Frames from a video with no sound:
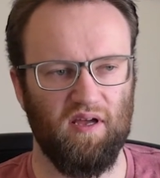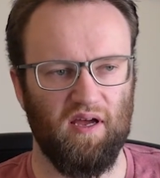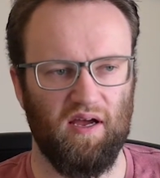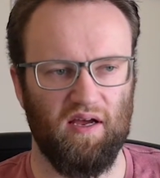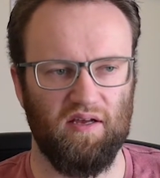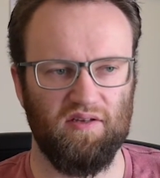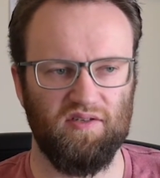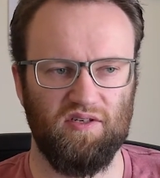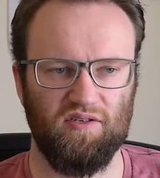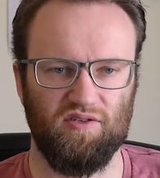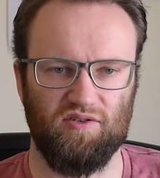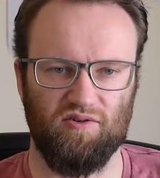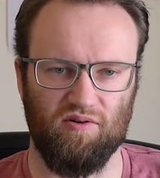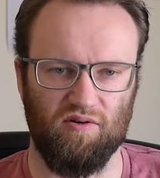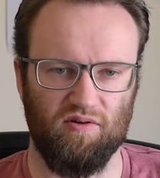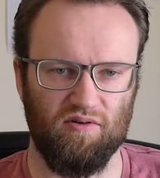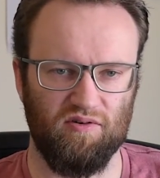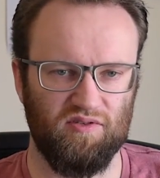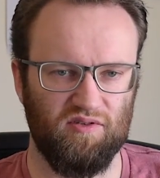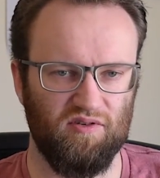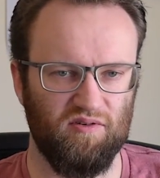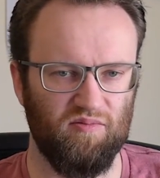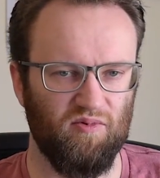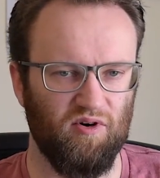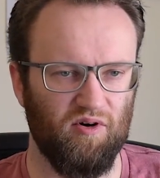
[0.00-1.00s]
as you talk
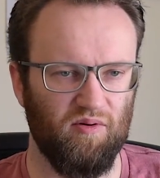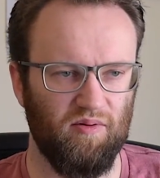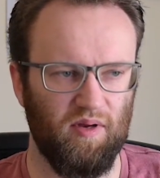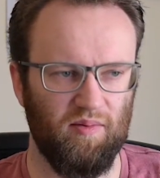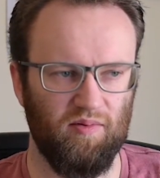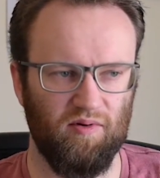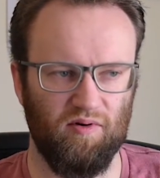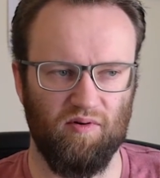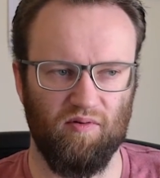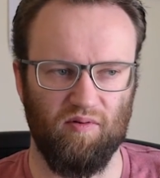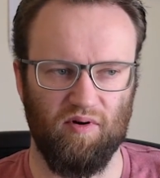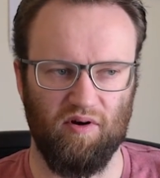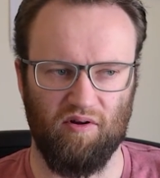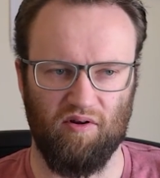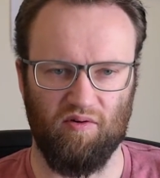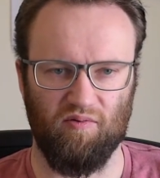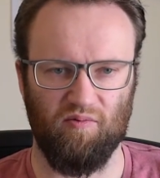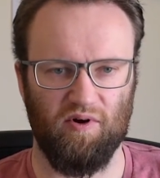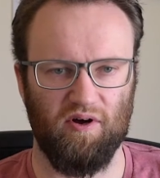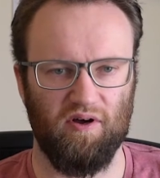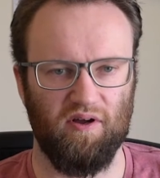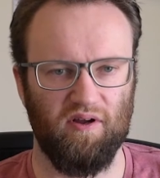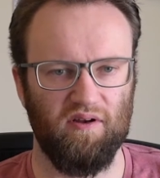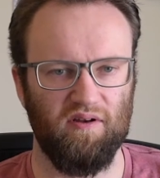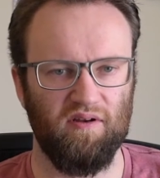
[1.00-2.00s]
to more people one on
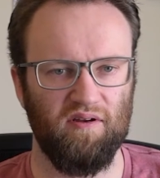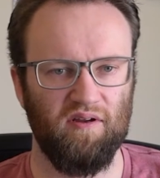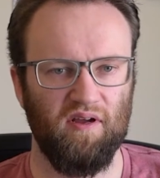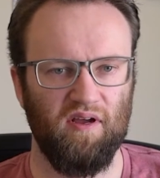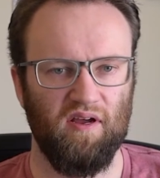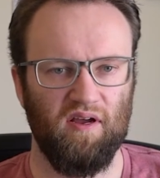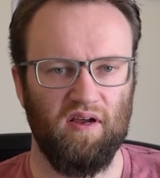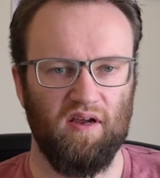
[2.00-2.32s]
one,